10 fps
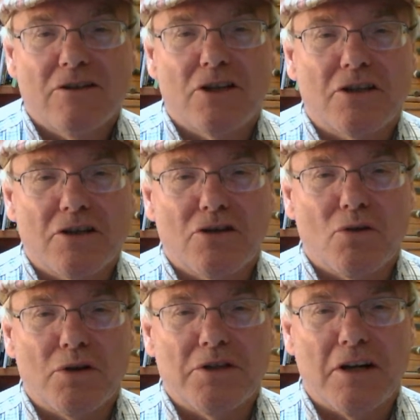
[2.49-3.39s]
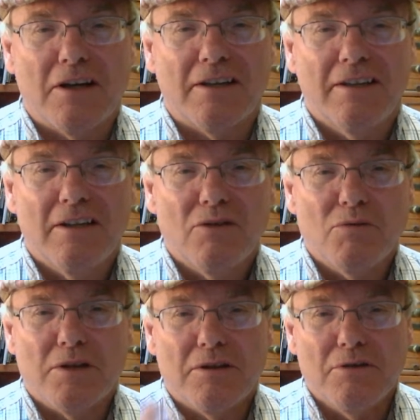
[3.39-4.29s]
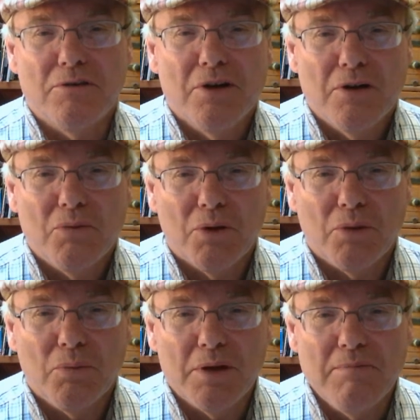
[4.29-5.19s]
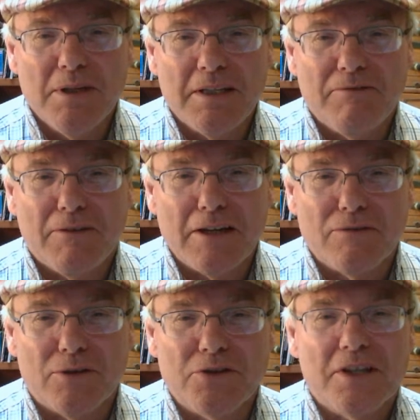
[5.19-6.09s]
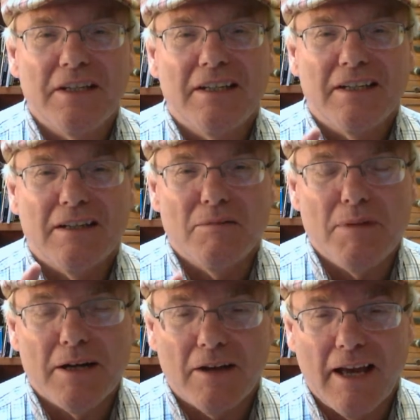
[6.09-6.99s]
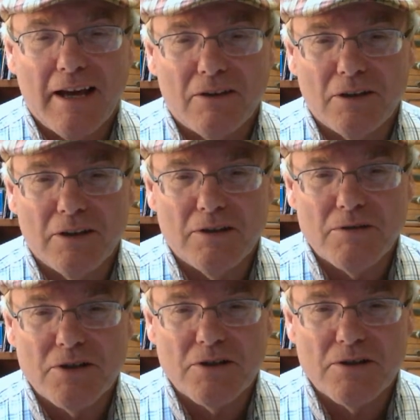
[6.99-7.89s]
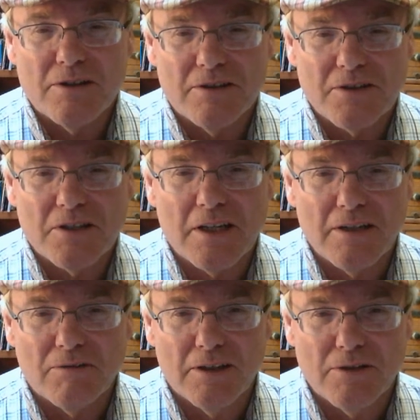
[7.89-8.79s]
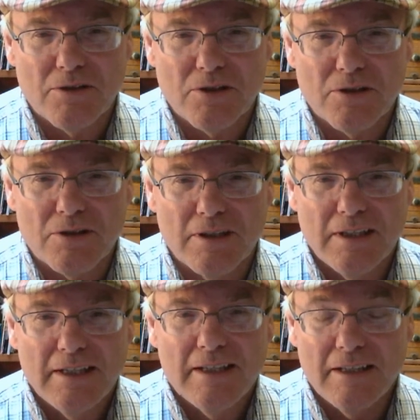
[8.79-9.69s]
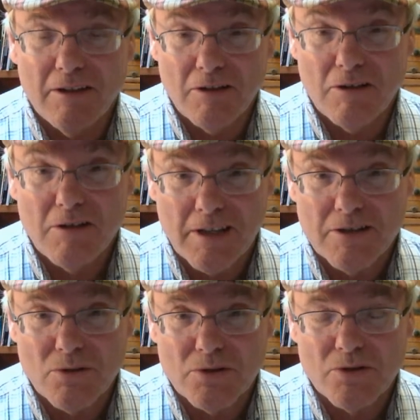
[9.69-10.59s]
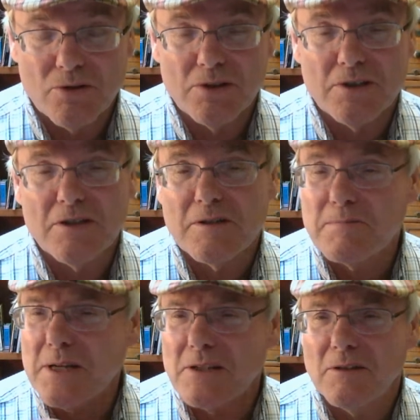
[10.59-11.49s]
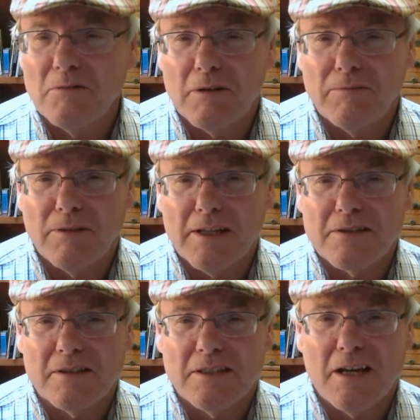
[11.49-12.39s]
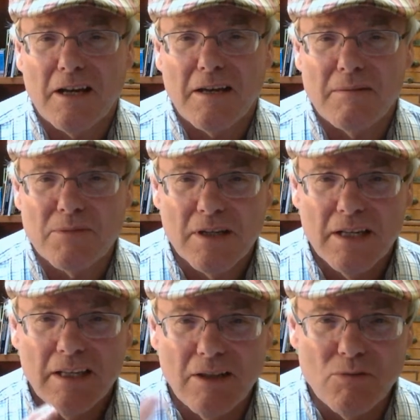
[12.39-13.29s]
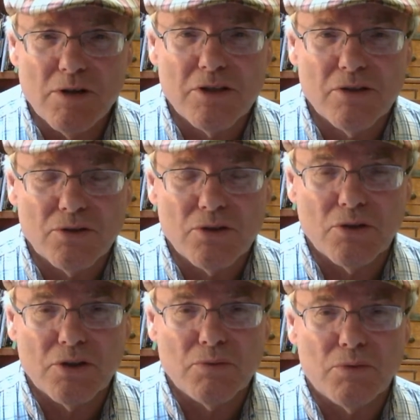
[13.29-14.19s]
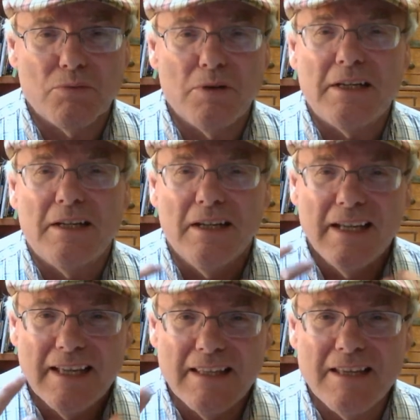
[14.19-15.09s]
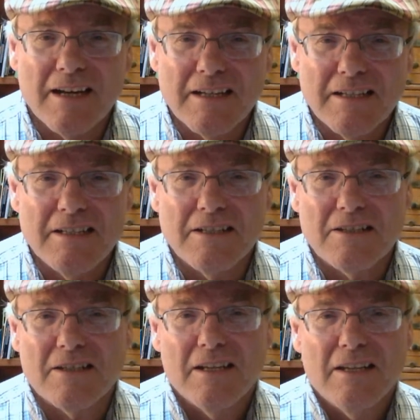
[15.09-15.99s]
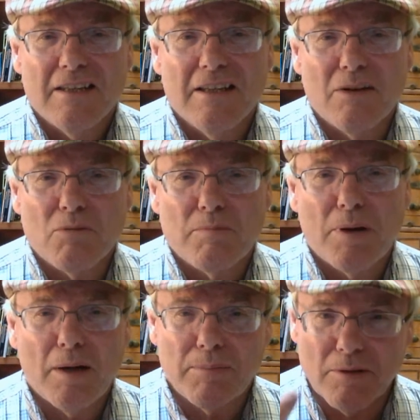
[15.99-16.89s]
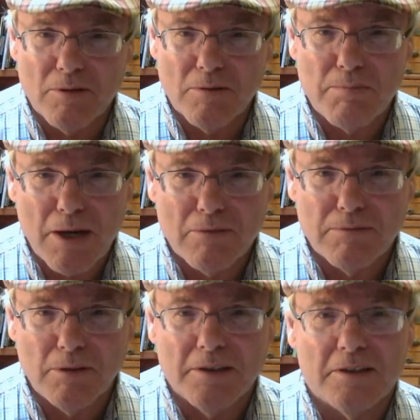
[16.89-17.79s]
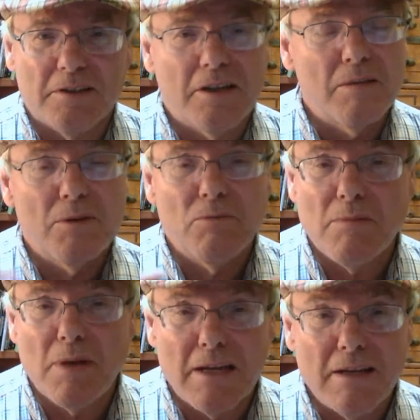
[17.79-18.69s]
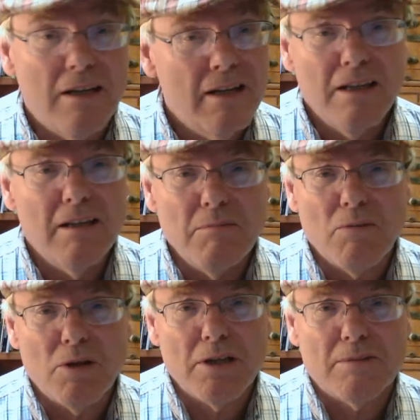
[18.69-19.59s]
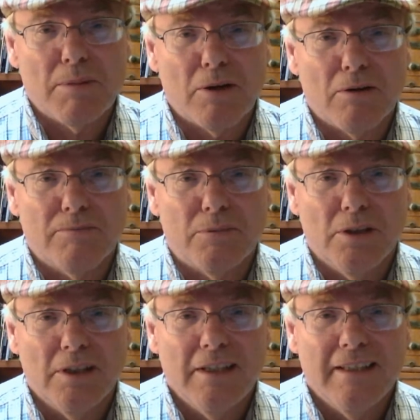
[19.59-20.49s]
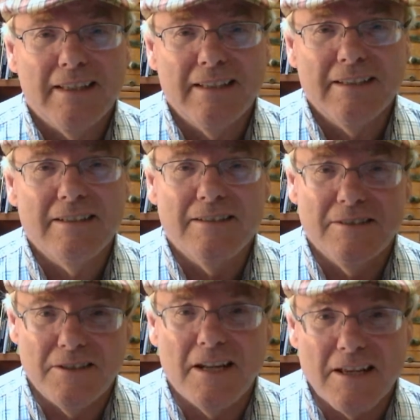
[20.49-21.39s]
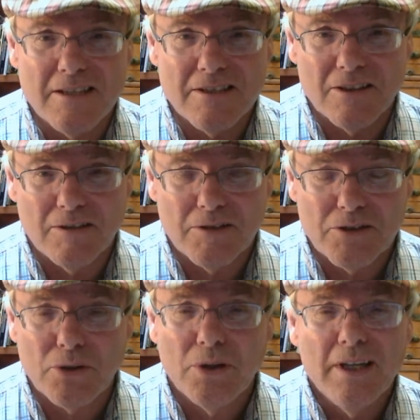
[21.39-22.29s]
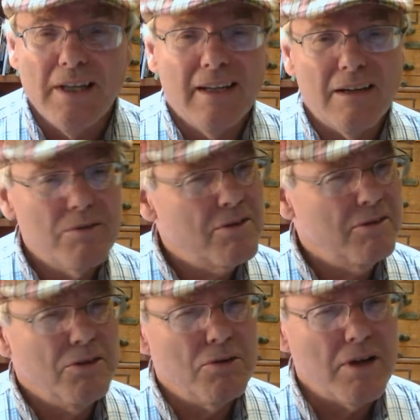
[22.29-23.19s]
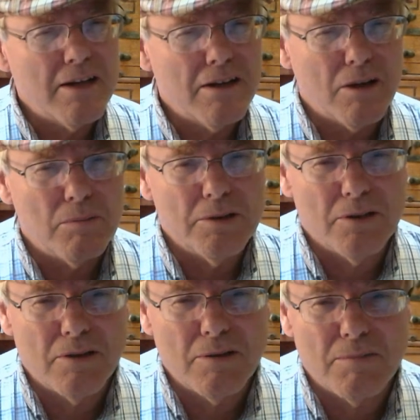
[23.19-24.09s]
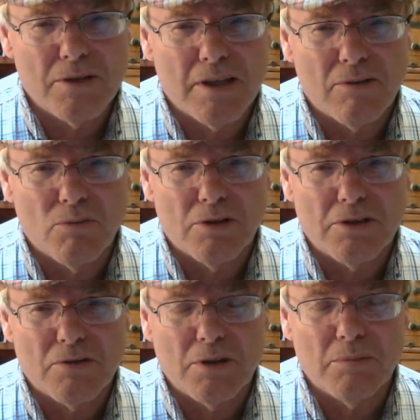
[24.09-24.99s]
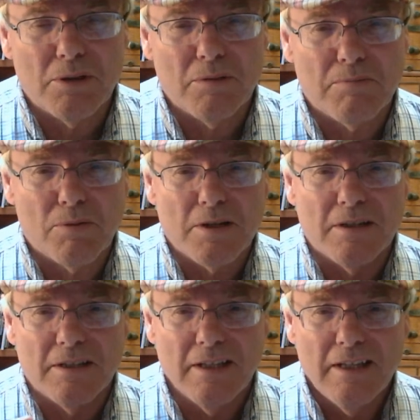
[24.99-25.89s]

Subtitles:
just a short talk with you, 101B faithfuls, about how literature and the study of literature, and in our case short stories, especially reflects the times in which those stories were written and the ideas that were popular and powerful at the time and remain in many ways powerful in today's living. So, I mean, you had a couple of terms that were extremely important